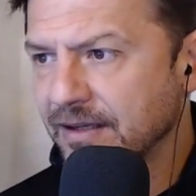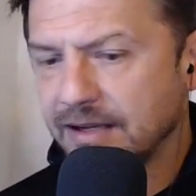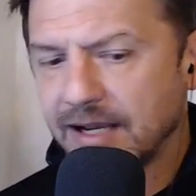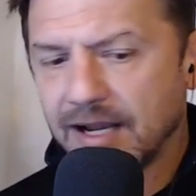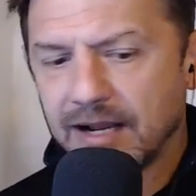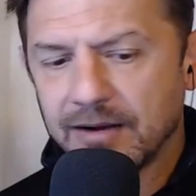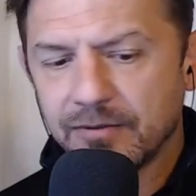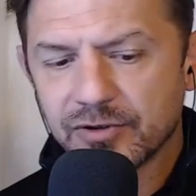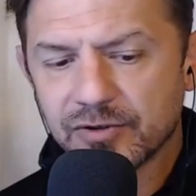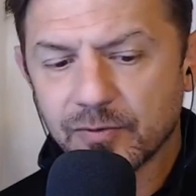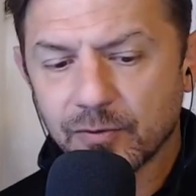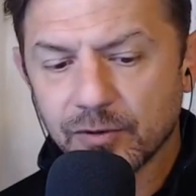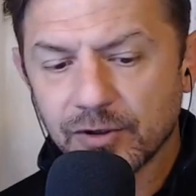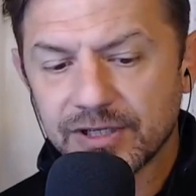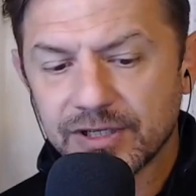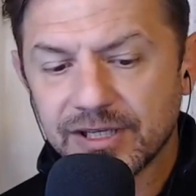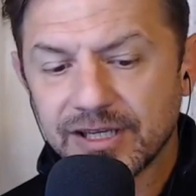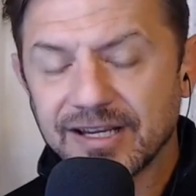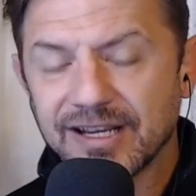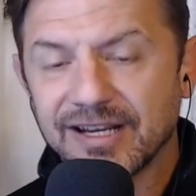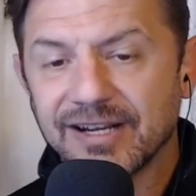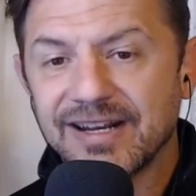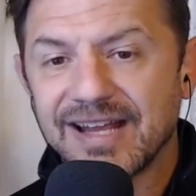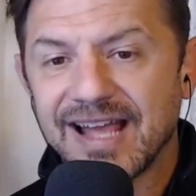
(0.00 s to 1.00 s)
I was
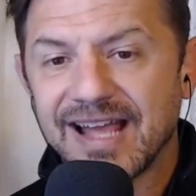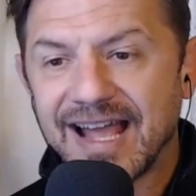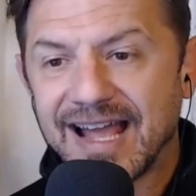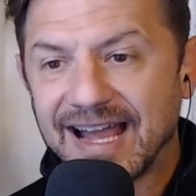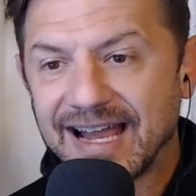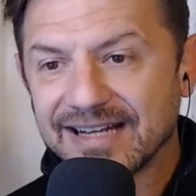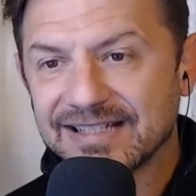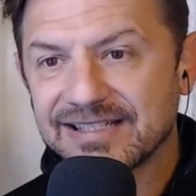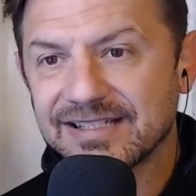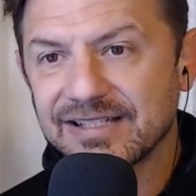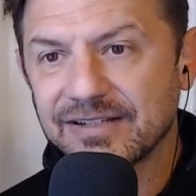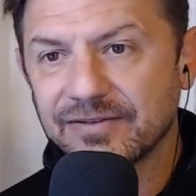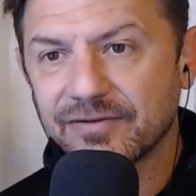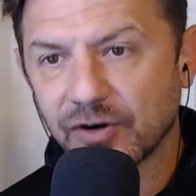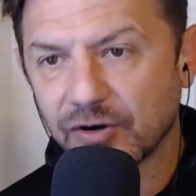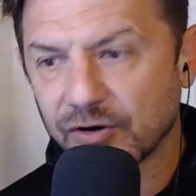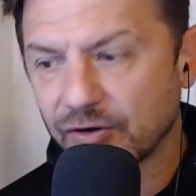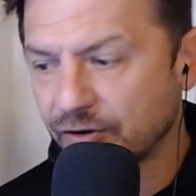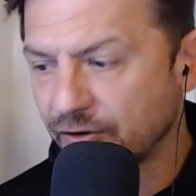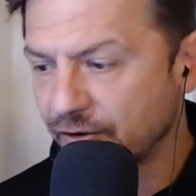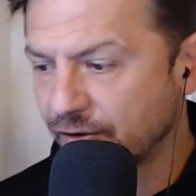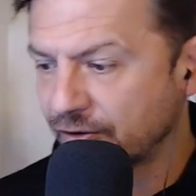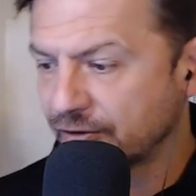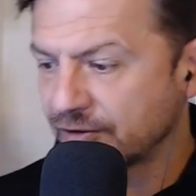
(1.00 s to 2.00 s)
working an active
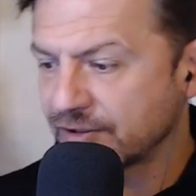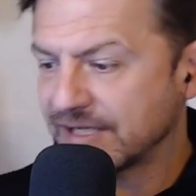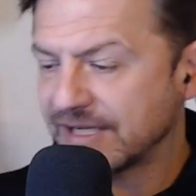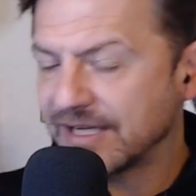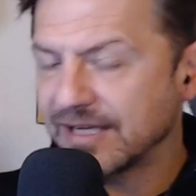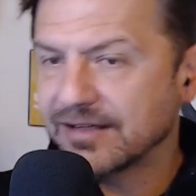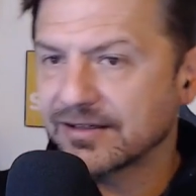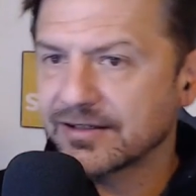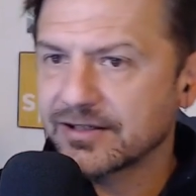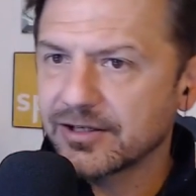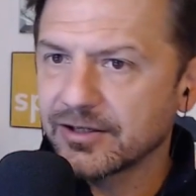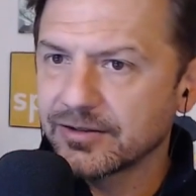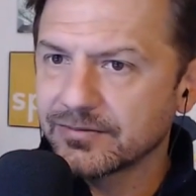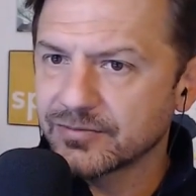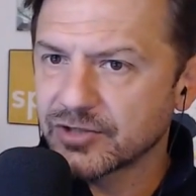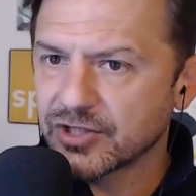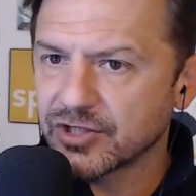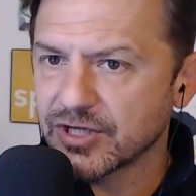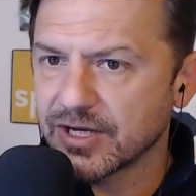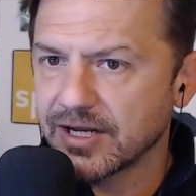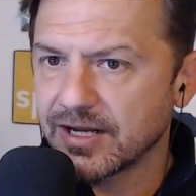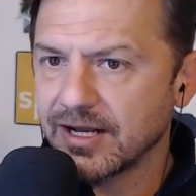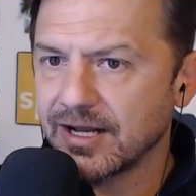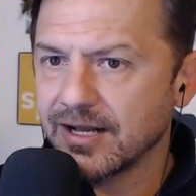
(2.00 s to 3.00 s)
earned income
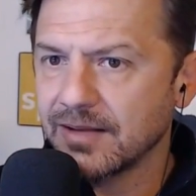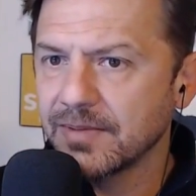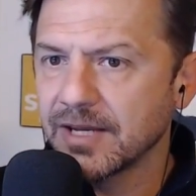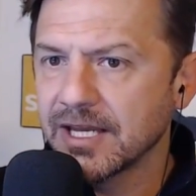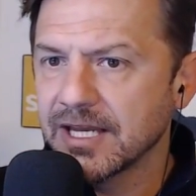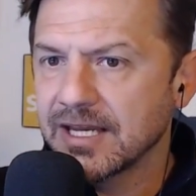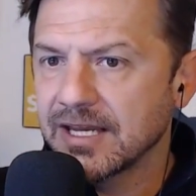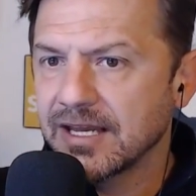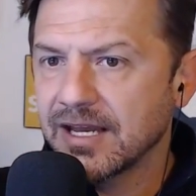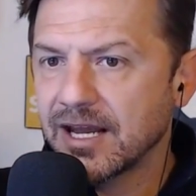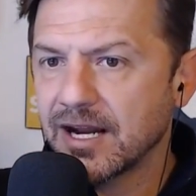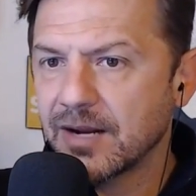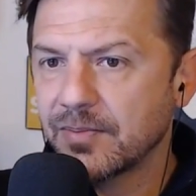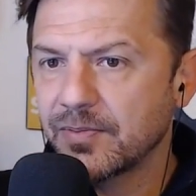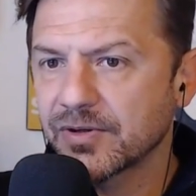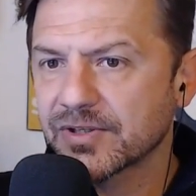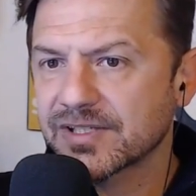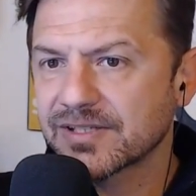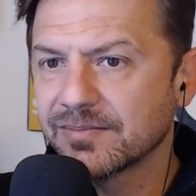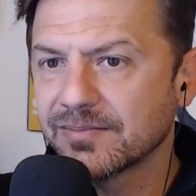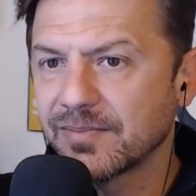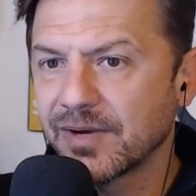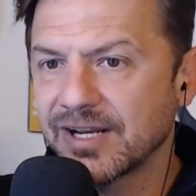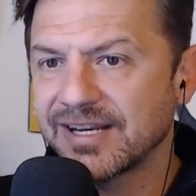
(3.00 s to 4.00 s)
job and I put
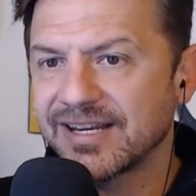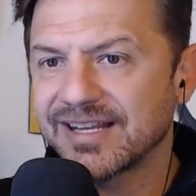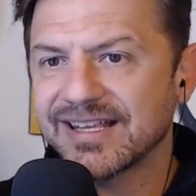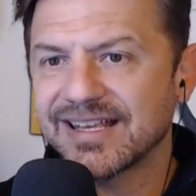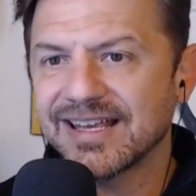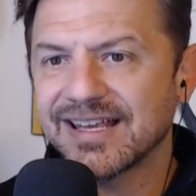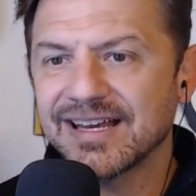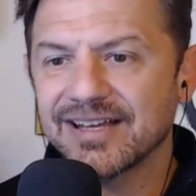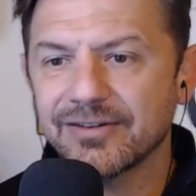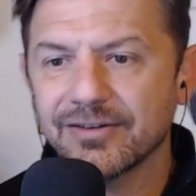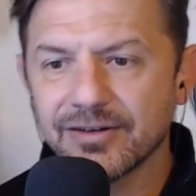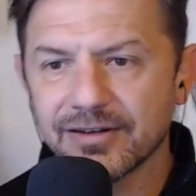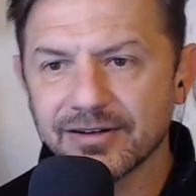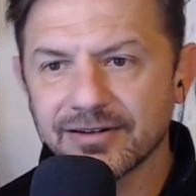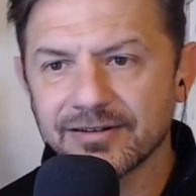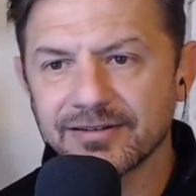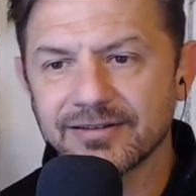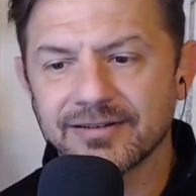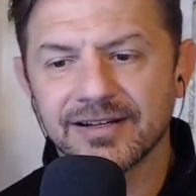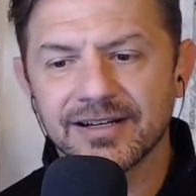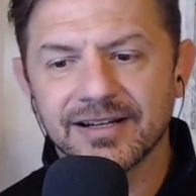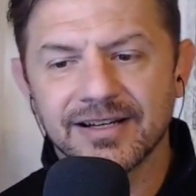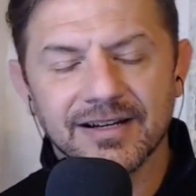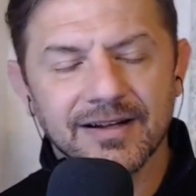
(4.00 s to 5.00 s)
some money together and
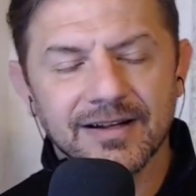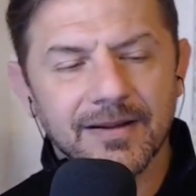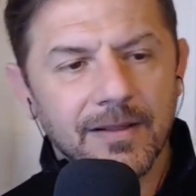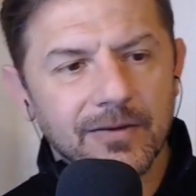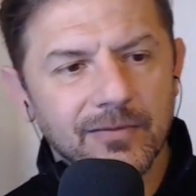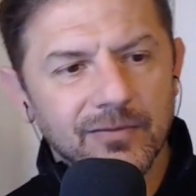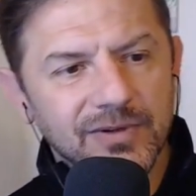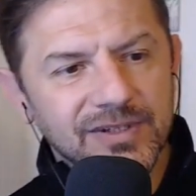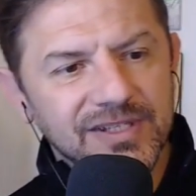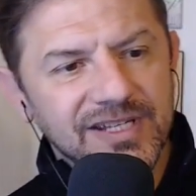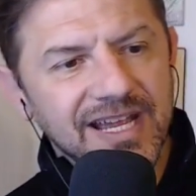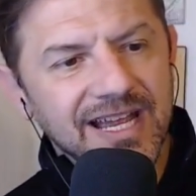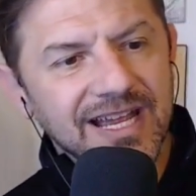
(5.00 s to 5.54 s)
was